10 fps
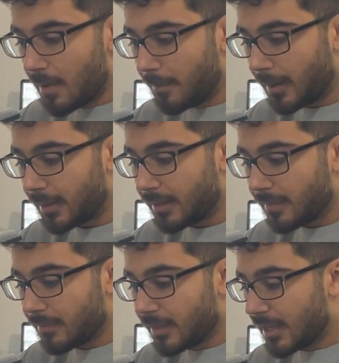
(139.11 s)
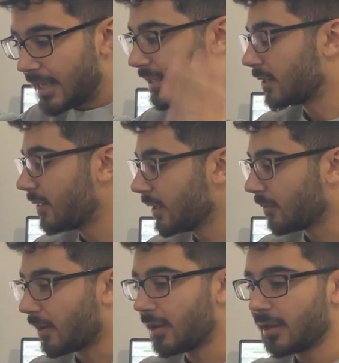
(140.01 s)
But here's the
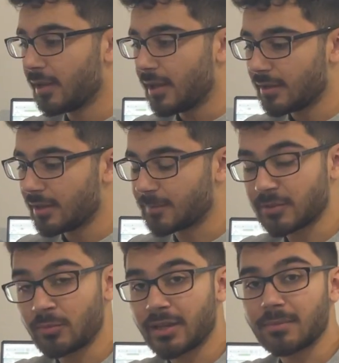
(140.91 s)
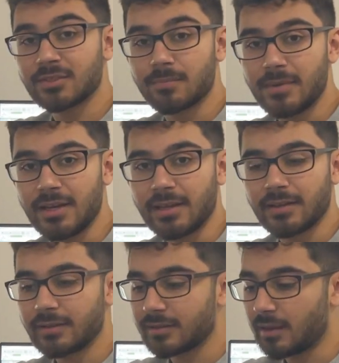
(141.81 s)
thing, right? Especially when it comes to
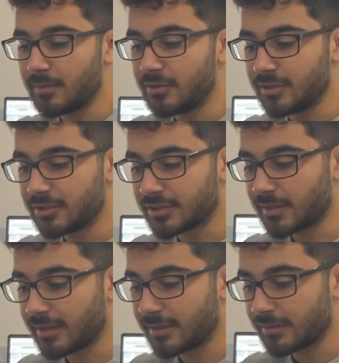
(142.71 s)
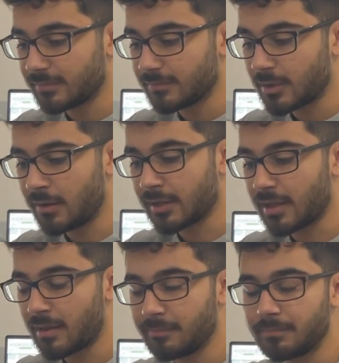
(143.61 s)
meaning. I mean, you can just like, oh,
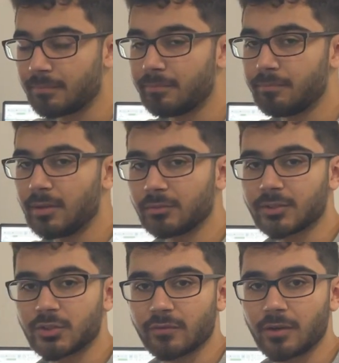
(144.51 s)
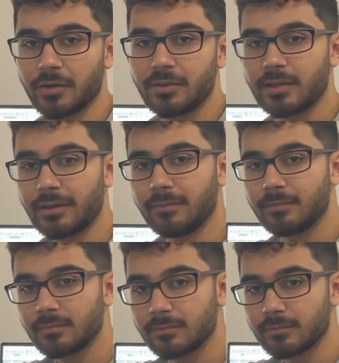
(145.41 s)
okay, I'm built to serve God. Done.
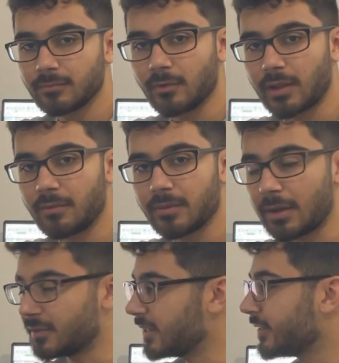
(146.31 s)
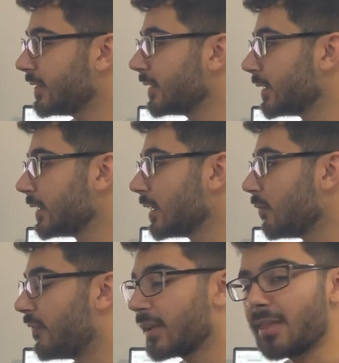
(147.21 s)
Well, that was easy.
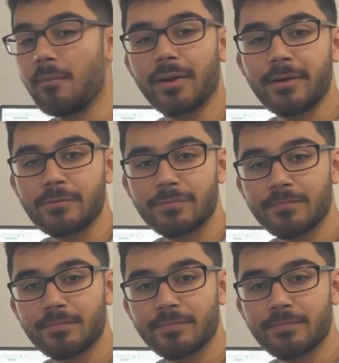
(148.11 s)
Figured that one out.